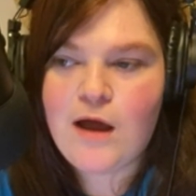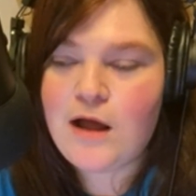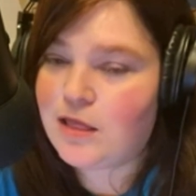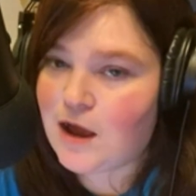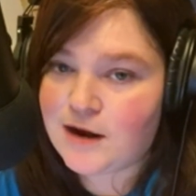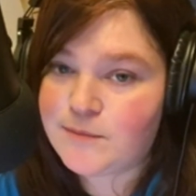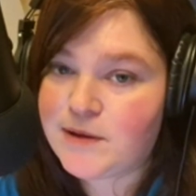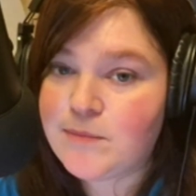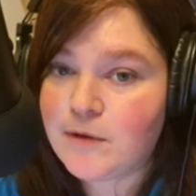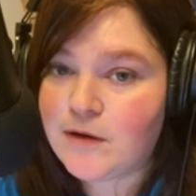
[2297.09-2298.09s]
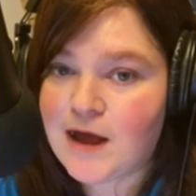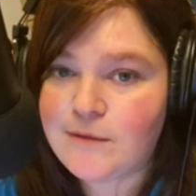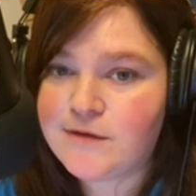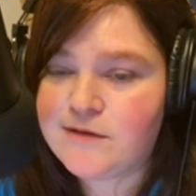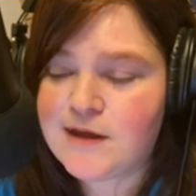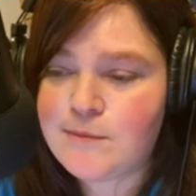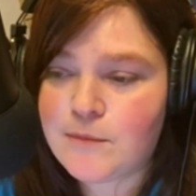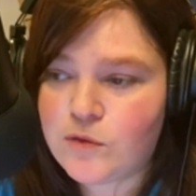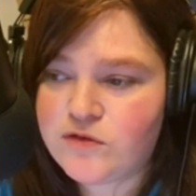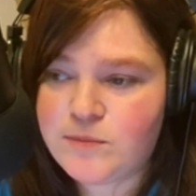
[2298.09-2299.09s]
A lot of people, I would say
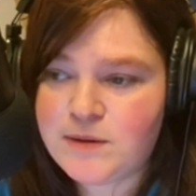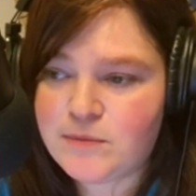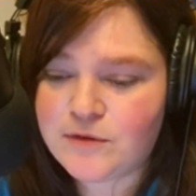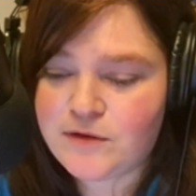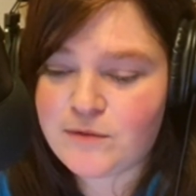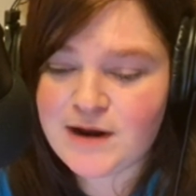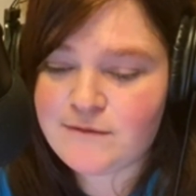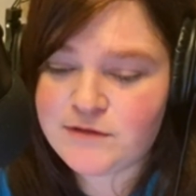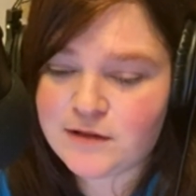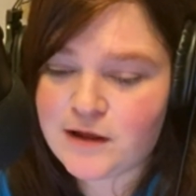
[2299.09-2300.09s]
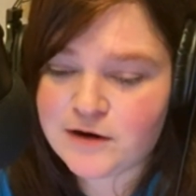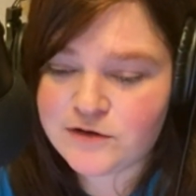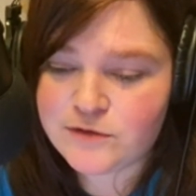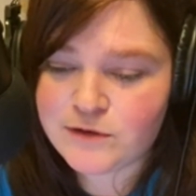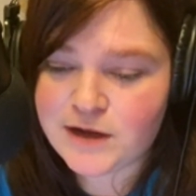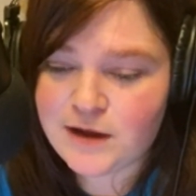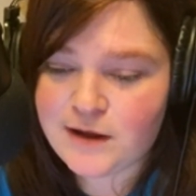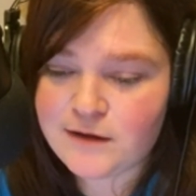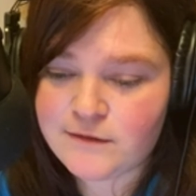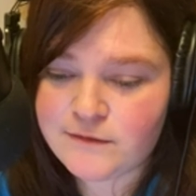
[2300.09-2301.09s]
most people, don't have the luxury
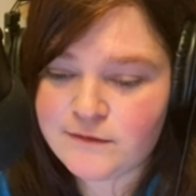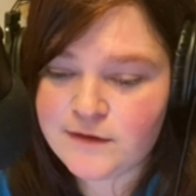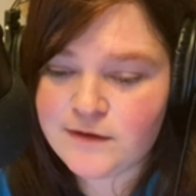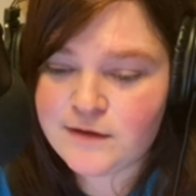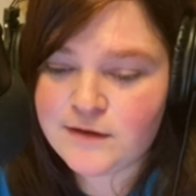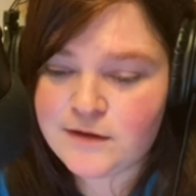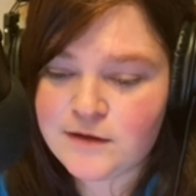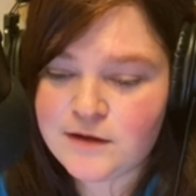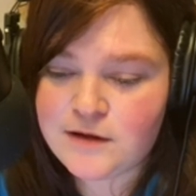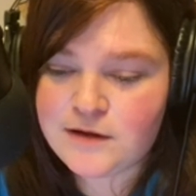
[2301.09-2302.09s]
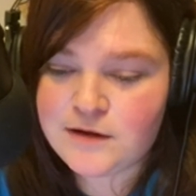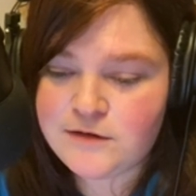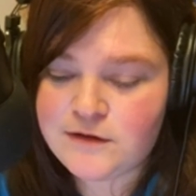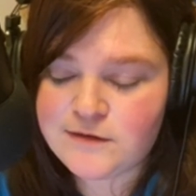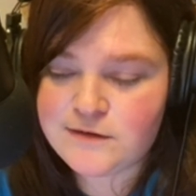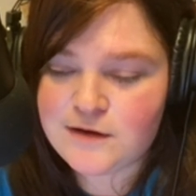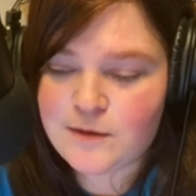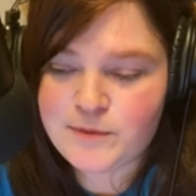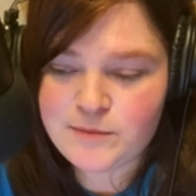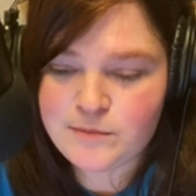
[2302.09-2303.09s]
of just
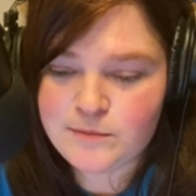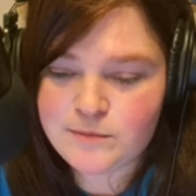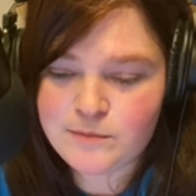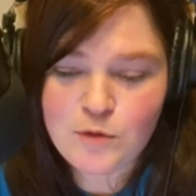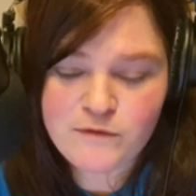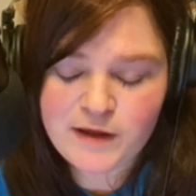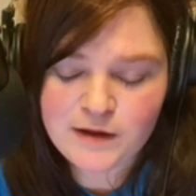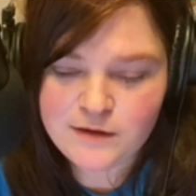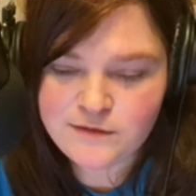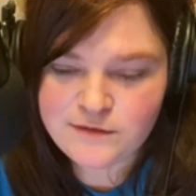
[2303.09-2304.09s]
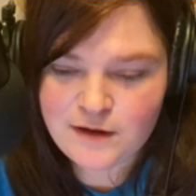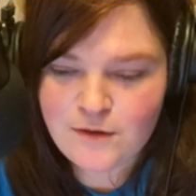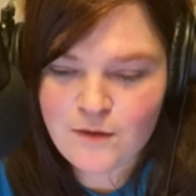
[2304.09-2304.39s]
up and moving, so.